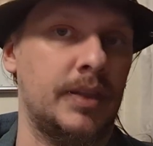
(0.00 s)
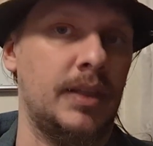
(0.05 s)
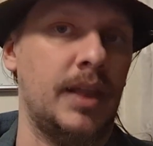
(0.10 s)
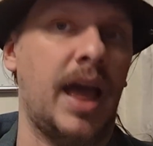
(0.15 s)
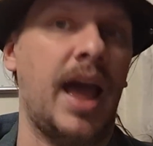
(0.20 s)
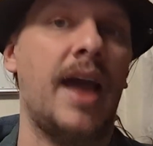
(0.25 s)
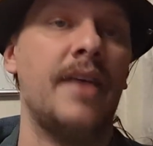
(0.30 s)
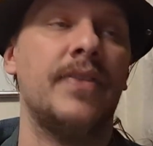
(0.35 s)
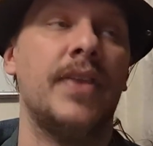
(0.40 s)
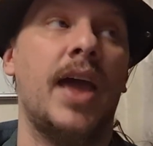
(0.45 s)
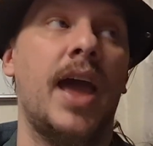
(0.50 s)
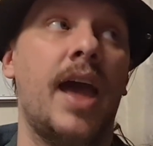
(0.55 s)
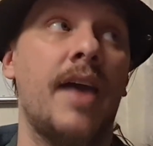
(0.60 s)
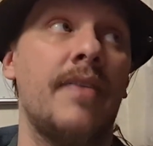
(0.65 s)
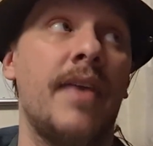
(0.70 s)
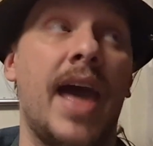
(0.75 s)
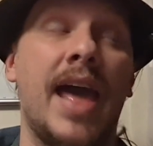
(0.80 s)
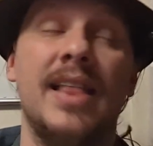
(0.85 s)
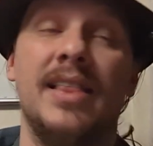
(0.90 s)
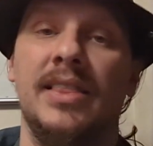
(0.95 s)
have to
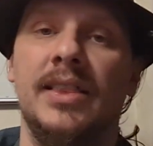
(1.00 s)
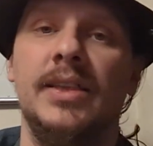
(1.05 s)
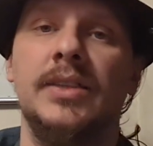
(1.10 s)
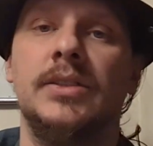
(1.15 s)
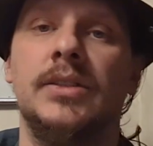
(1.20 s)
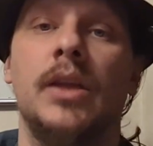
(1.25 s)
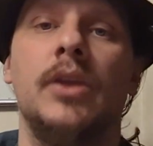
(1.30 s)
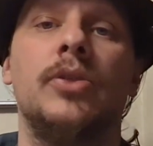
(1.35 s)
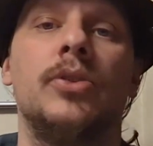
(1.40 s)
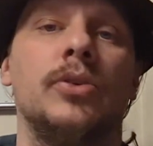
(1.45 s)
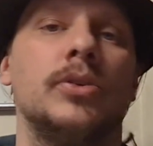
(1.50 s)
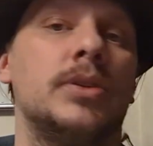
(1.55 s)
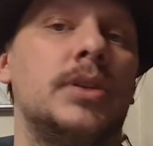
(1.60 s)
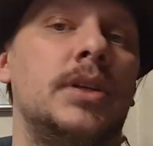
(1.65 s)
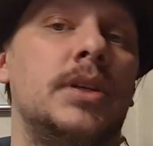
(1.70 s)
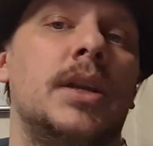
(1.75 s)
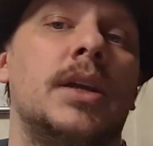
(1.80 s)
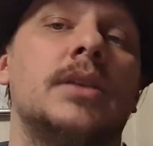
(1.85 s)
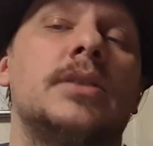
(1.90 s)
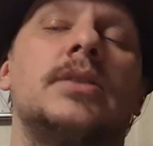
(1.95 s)
have at least a
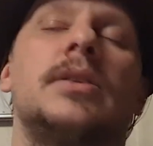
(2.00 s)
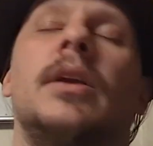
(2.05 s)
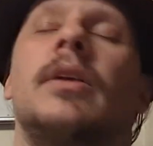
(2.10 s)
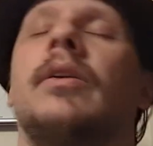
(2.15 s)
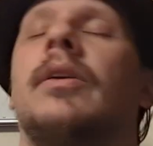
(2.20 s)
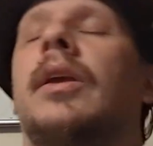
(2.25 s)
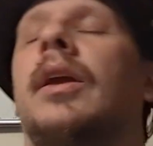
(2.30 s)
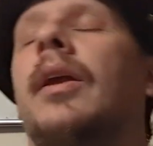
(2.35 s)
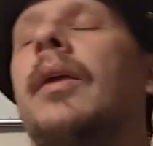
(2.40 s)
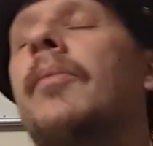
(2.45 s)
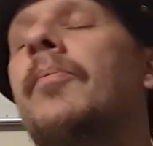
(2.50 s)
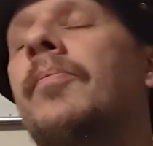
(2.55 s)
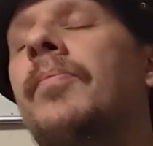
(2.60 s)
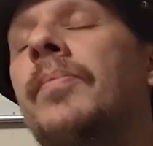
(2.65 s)
13 dexterity.